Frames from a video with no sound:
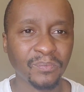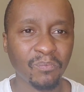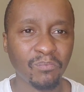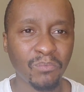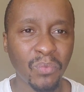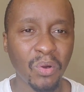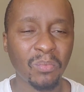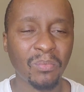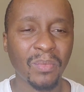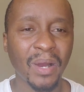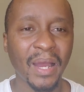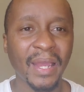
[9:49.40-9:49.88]

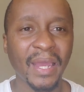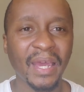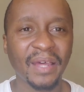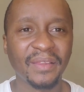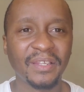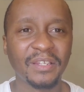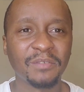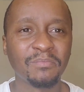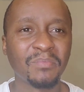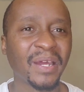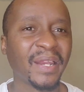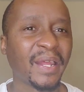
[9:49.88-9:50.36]
boom, I got
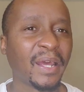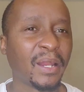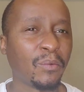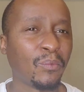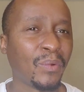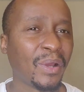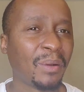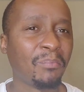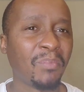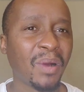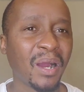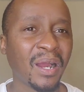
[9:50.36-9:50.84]
this money. And I
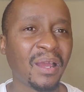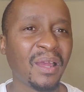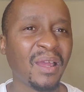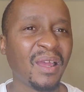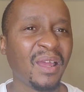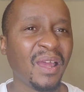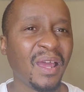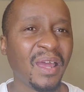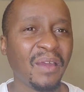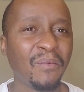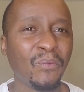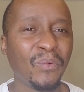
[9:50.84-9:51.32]
went back.
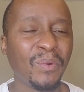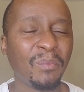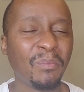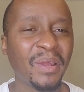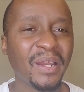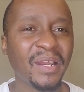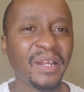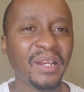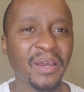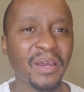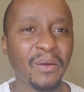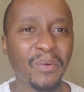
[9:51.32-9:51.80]

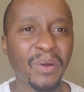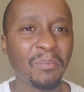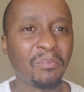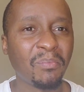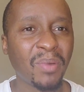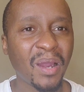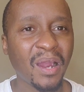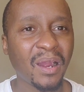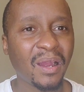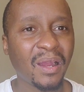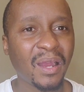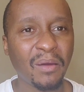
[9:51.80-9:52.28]
Immediately I went
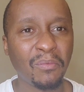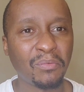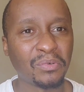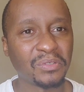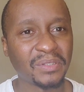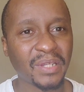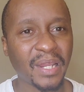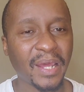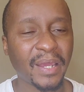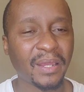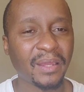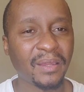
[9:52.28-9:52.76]
back, I
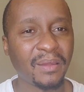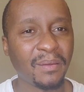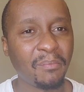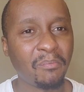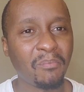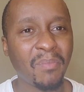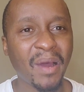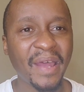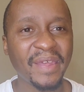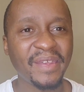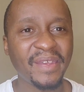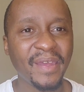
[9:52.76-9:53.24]
was like,
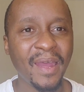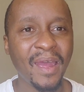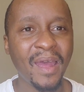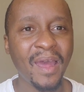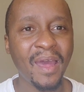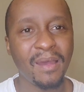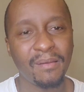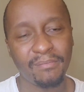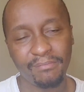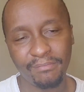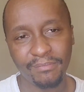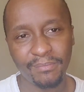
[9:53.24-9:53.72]

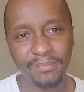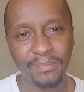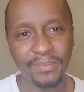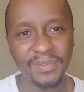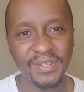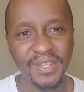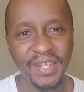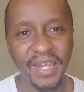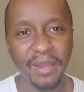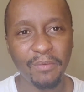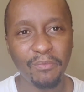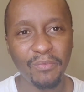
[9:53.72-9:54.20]
Bayas,
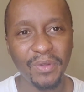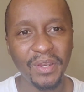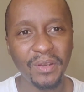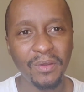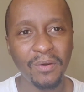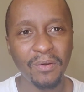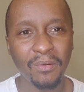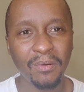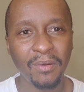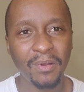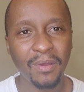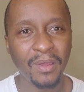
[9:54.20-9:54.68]
second
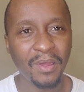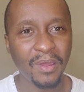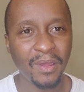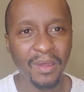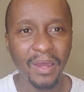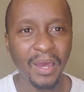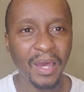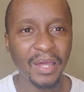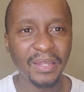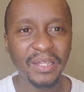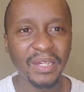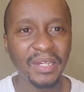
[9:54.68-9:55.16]
window.
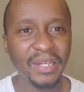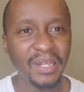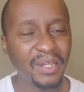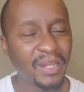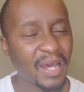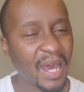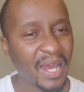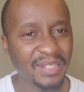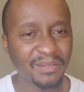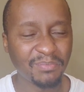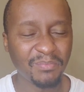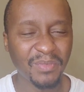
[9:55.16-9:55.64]
And they didn't
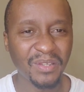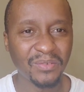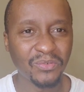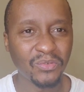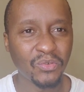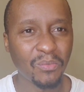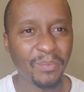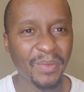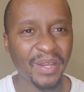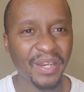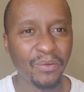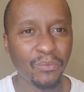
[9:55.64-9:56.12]
ask me
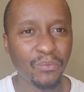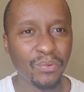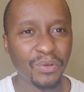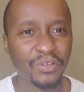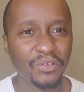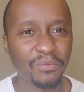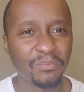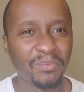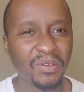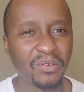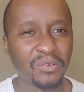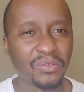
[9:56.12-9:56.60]
so many
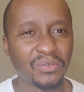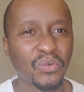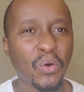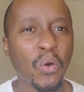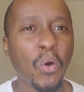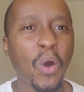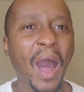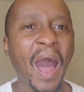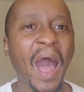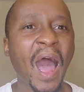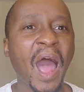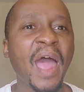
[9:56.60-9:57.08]
questions because
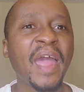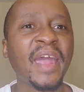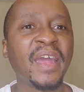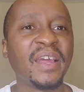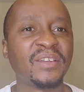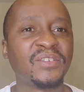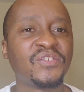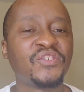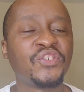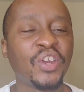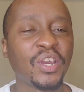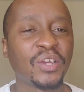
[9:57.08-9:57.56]
I had
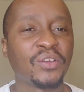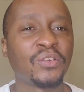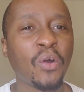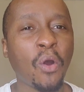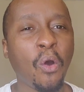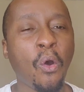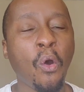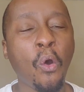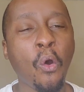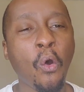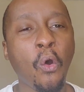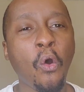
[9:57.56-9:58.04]
checked
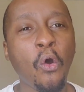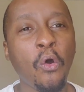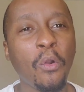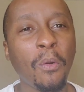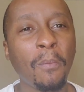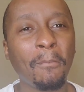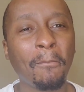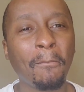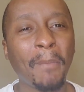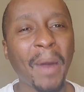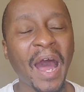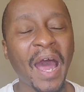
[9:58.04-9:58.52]
all
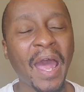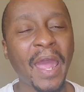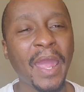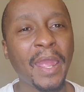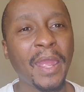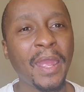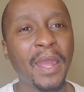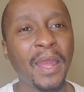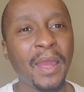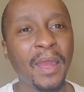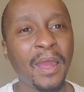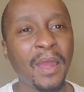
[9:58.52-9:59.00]
my
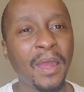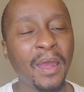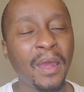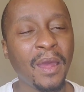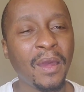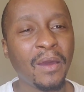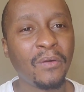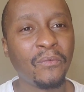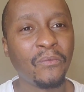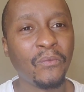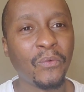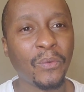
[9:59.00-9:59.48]

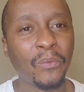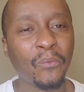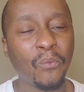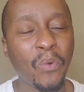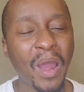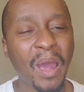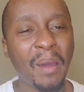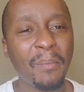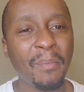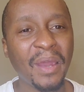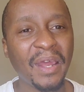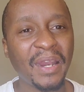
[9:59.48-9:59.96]

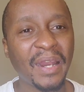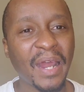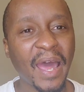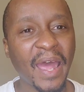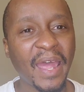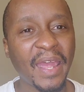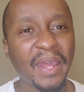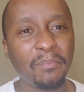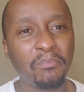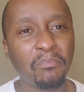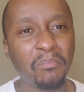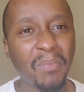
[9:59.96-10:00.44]
requirements. I
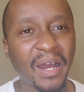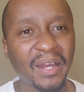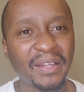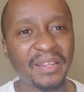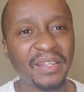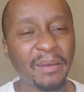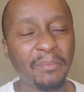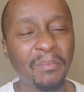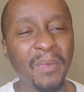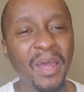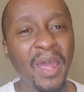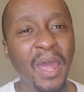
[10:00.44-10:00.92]
had marked
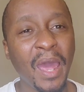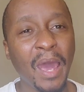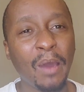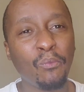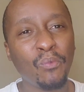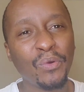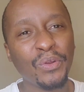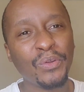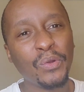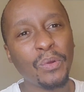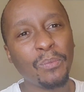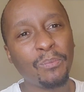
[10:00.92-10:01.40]
them. And
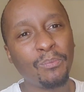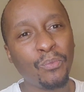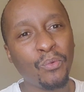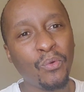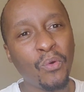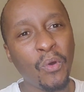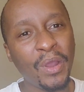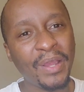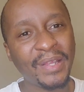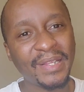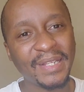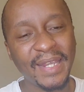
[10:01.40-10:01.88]
when you're
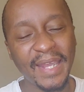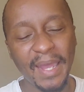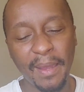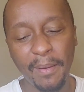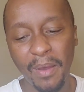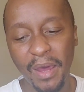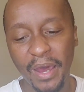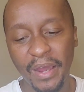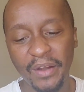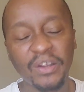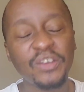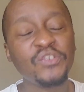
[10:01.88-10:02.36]
going there,
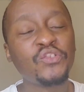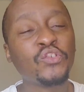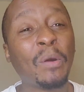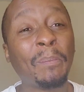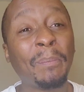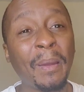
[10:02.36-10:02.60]
arrange your